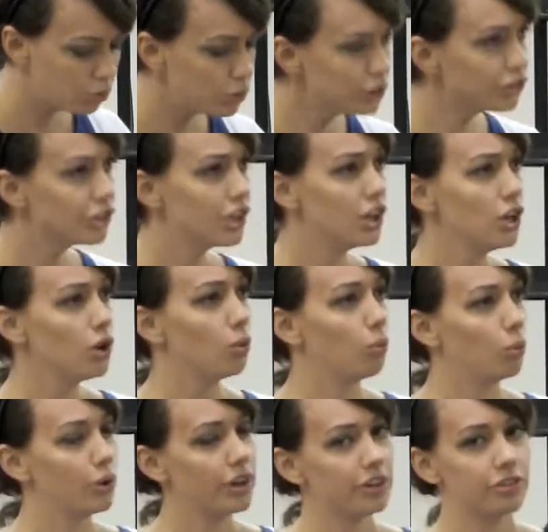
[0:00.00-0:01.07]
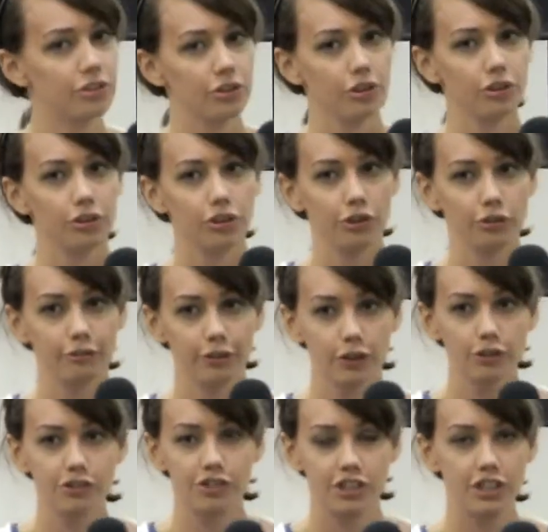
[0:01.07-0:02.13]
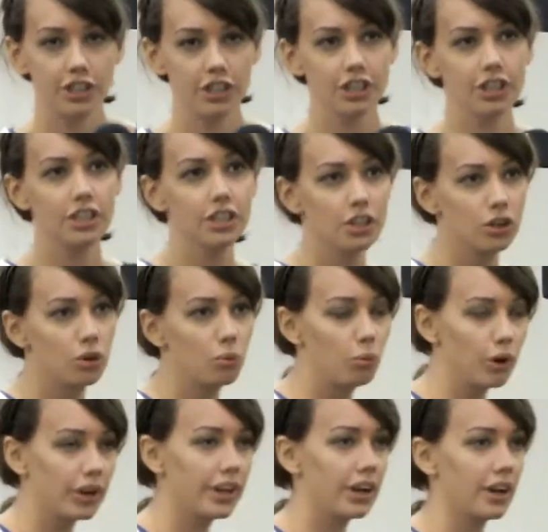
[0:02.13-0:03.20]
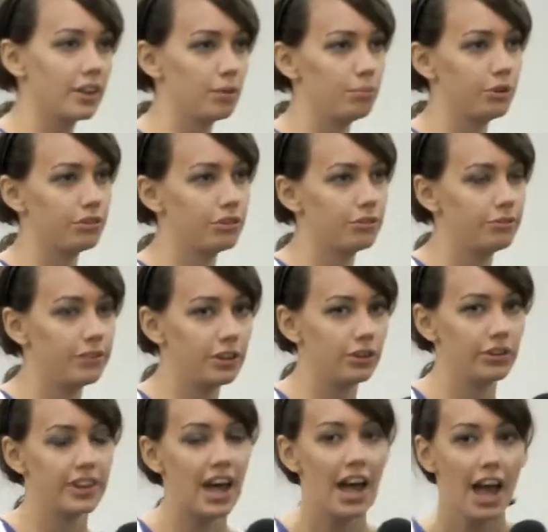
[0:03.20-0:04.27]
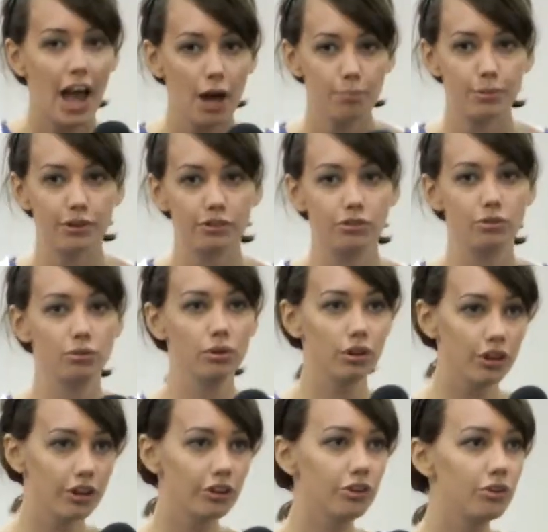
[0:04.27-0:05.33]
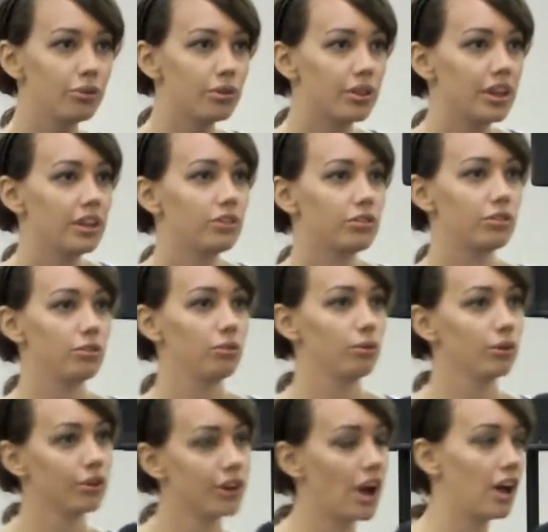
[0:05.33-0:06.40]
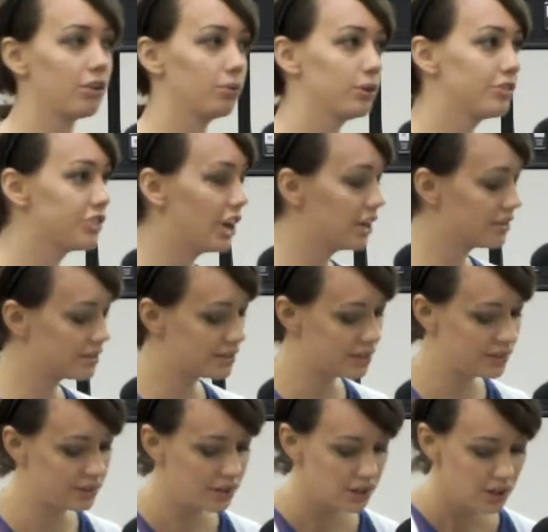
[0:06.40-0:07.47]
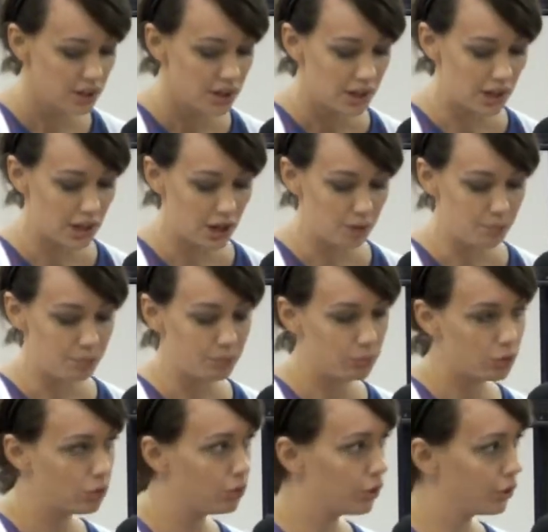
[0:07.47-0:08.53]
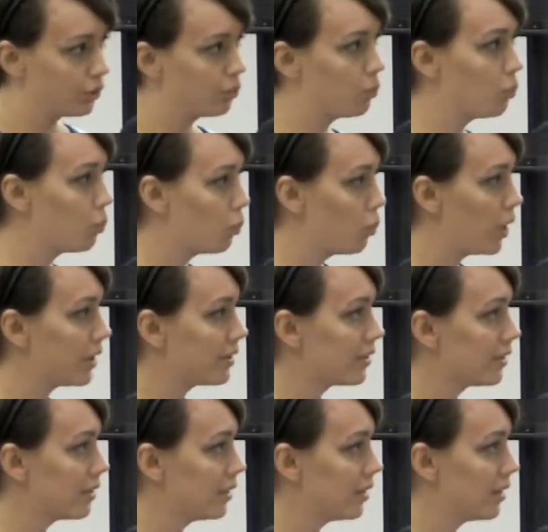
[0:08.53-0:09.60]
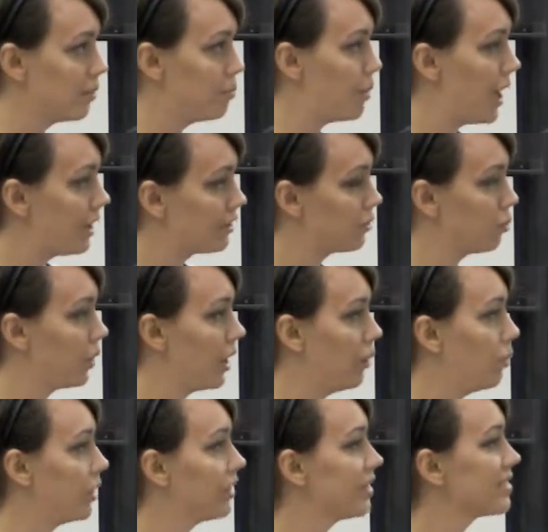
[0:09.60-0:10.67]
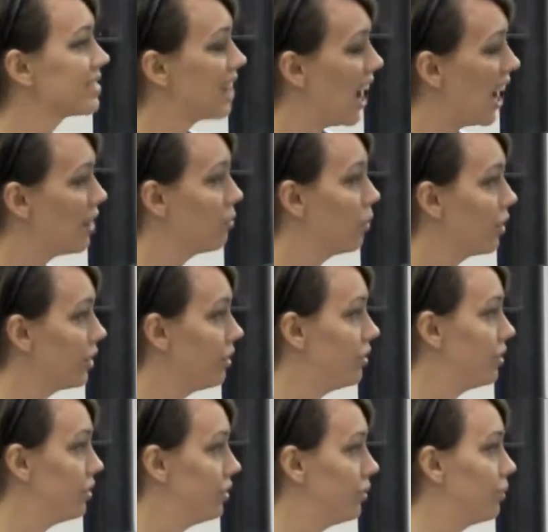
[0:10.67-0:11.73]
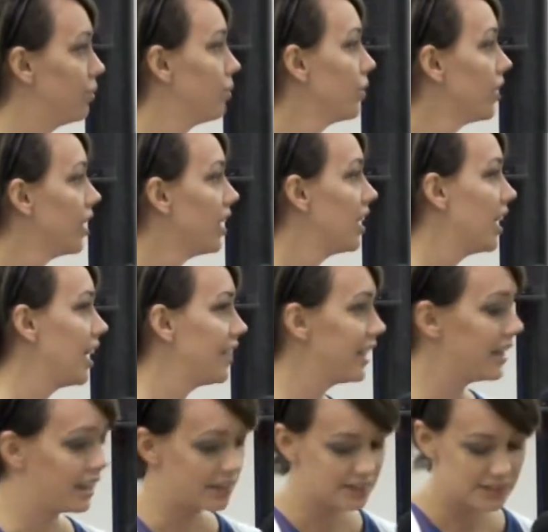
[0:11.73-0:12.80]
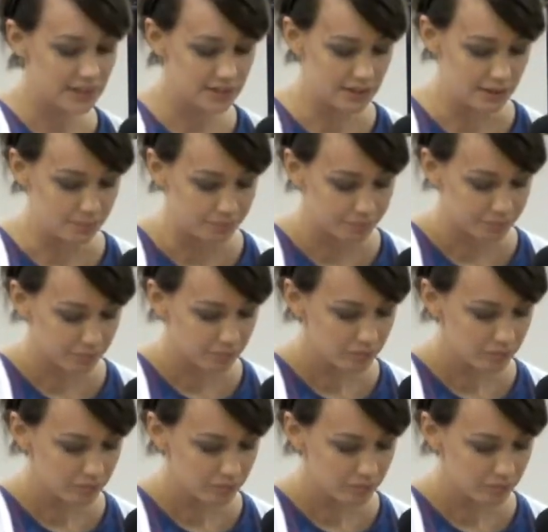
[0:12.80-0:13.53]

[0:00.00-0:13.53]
Which, when it's your first year working on the mission field, that happens. You learn new things and you learn how to adjust, and you learn what's the best way, what does God want you to do in the next season.